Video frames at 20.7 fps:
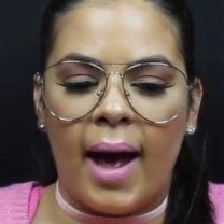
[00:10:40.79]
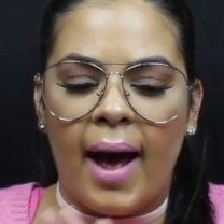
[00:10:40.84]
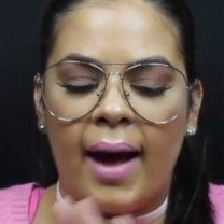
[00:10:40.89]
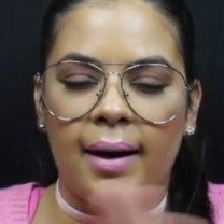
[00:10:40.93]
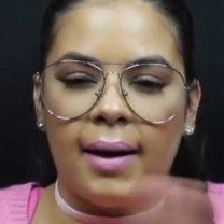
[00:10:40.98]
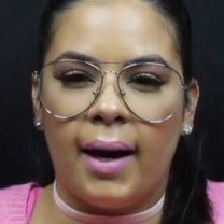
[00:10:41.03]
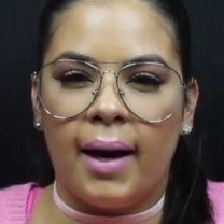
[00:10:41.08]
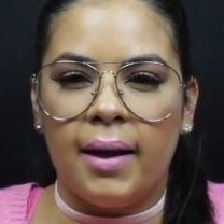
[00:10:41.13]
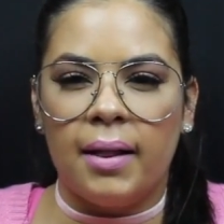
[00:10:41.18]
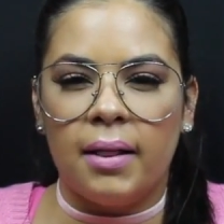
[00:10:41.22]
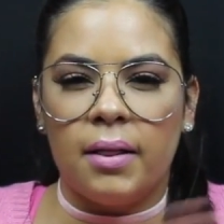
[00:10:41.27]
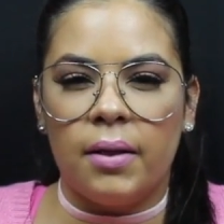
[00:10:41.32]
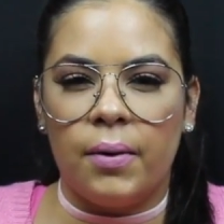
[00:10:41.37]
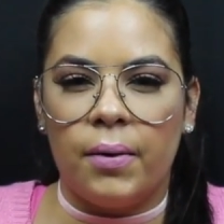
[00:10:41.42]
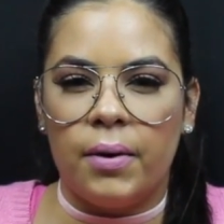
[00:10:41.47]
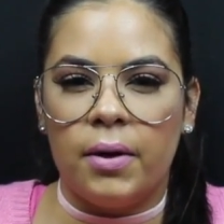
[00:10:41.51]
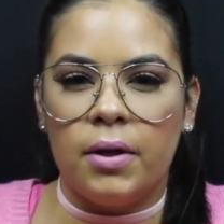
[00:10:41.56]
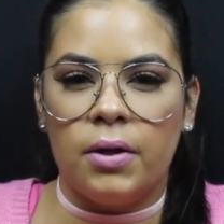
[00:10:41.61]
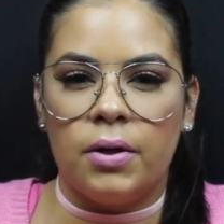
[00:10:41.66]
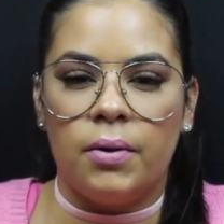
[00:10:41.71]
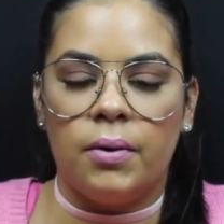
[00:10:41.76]
at
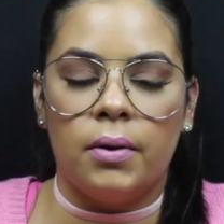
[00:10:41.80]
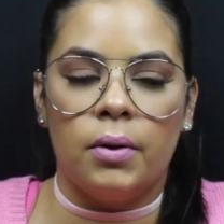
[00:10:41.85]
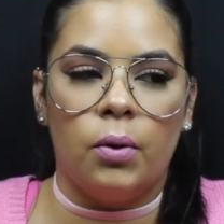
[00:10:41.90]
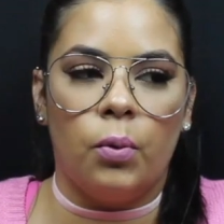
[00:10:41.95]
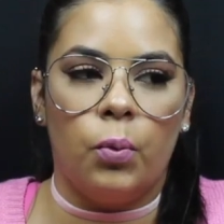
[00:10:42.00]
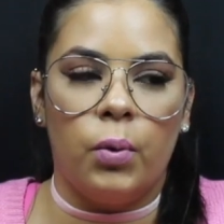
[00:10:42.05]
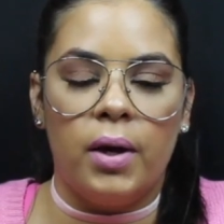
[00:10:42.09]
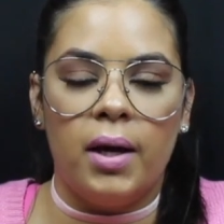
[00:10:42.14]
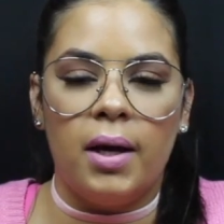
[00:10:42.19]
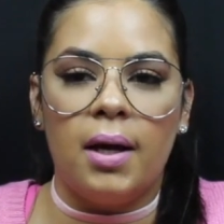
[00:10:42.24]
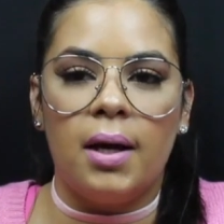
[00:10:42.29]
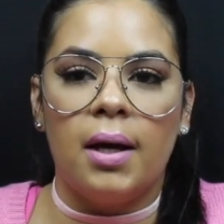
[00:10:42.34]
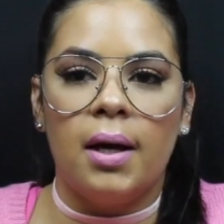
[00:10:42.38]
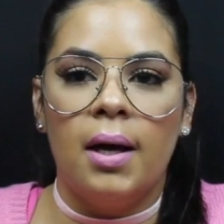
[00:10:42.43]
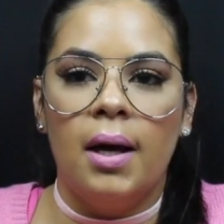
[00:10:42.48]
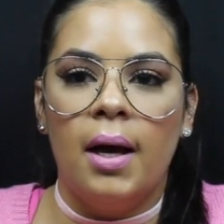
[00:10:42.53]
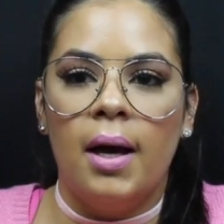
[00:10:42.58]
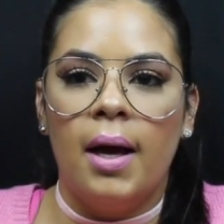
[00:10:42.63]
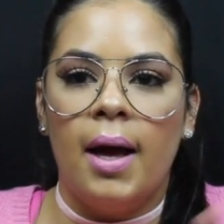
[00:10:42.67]
9:30 during the week,